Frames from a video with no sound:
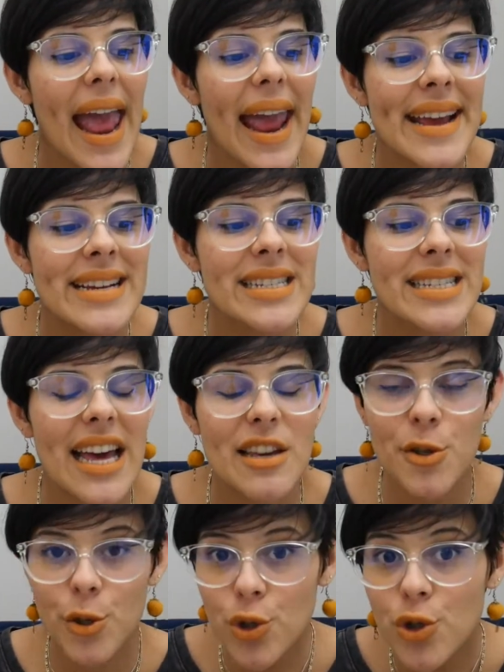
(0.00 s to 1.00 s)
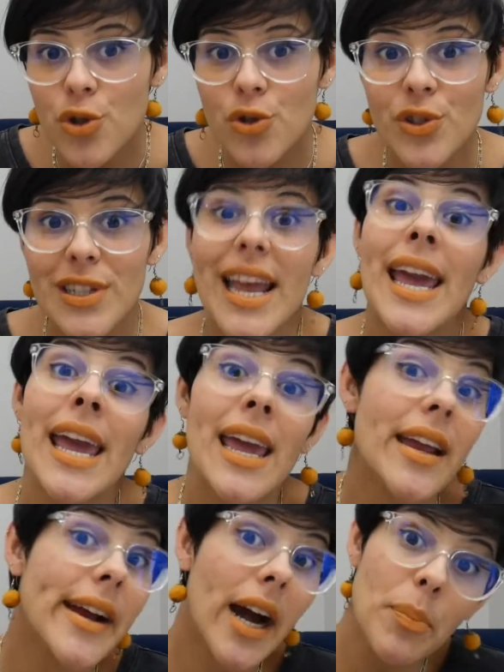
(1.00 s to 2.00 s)
is that you choose
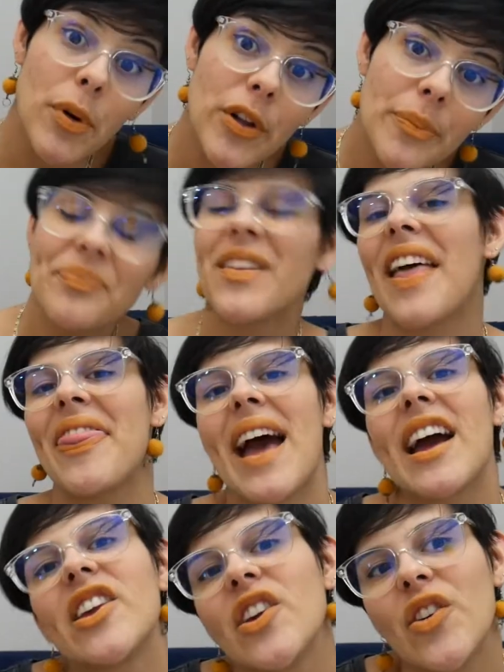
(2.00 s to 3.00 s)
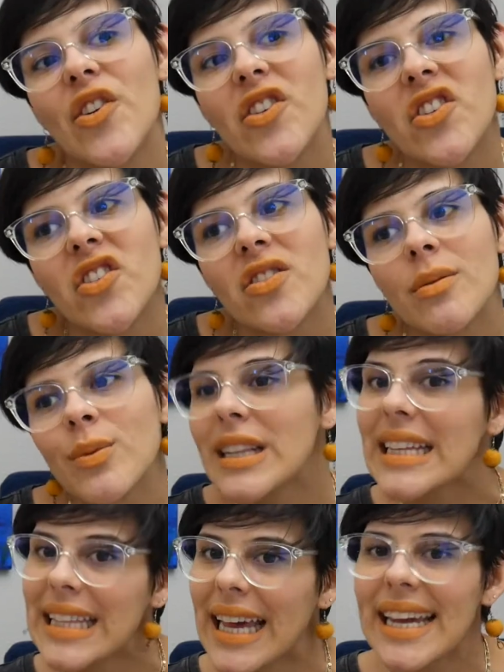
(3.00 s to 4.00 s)
a couple that you
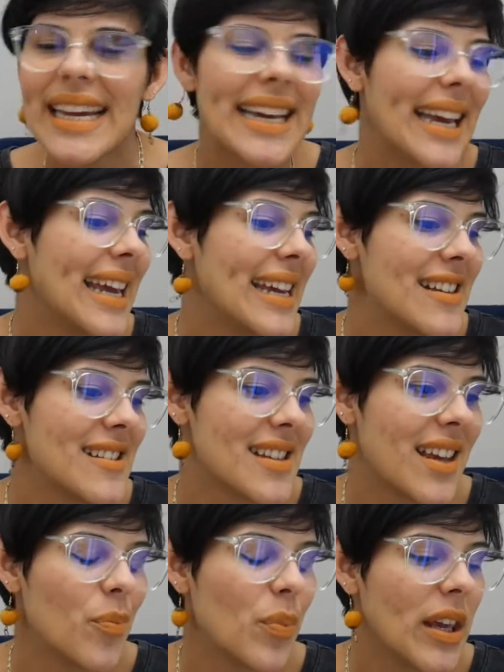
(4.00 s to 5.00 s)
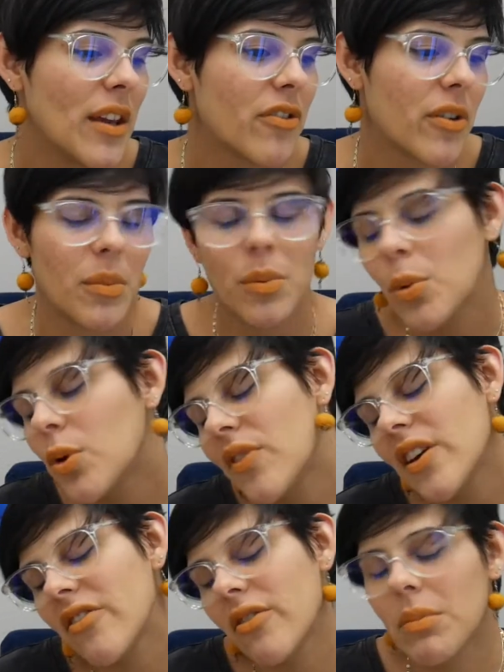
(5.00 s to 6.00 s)
really like. It can be from a
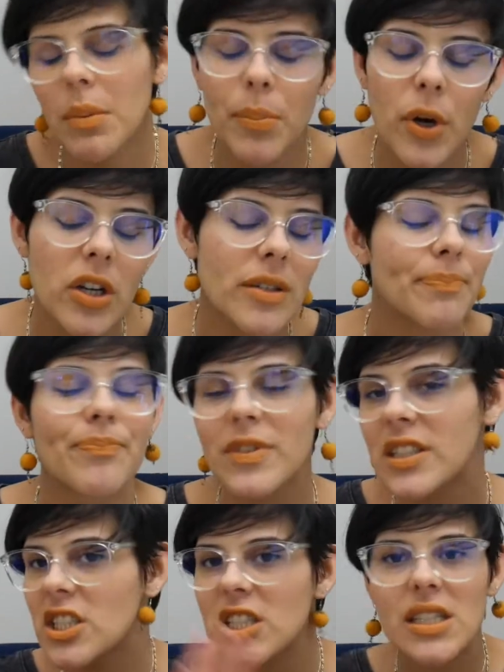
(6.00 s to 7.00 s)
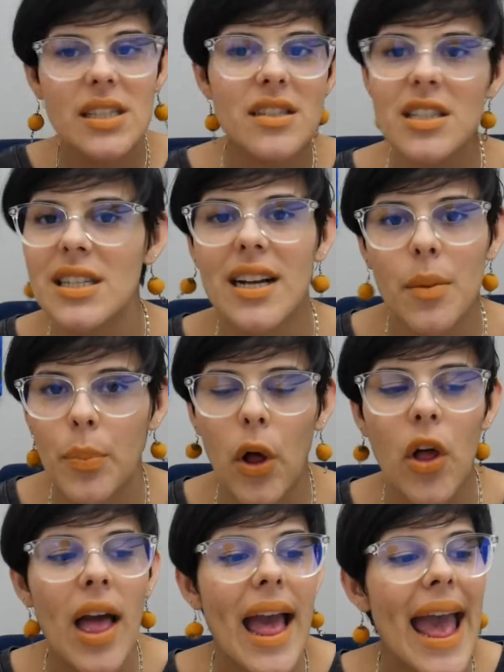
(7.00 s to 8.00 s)
movie, from a book, just a
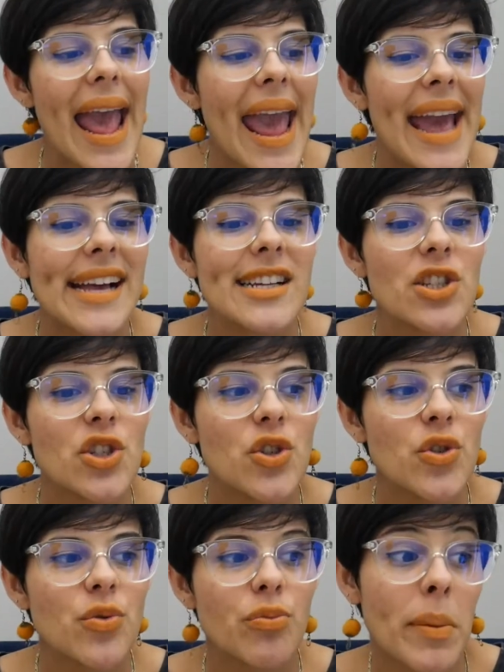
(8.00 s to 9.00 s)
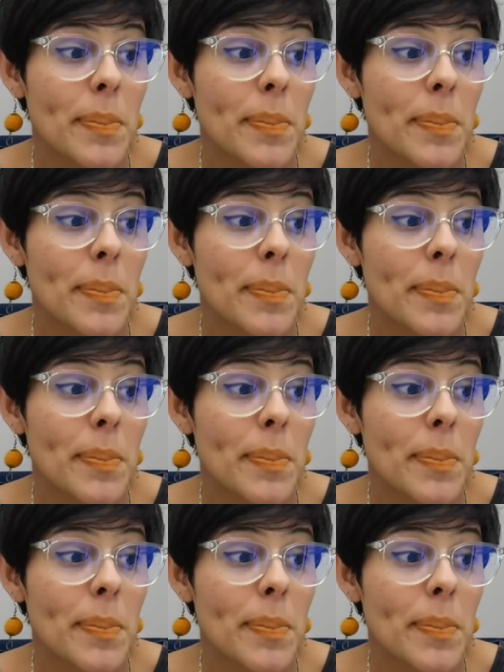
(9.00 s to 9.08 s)
couple, and you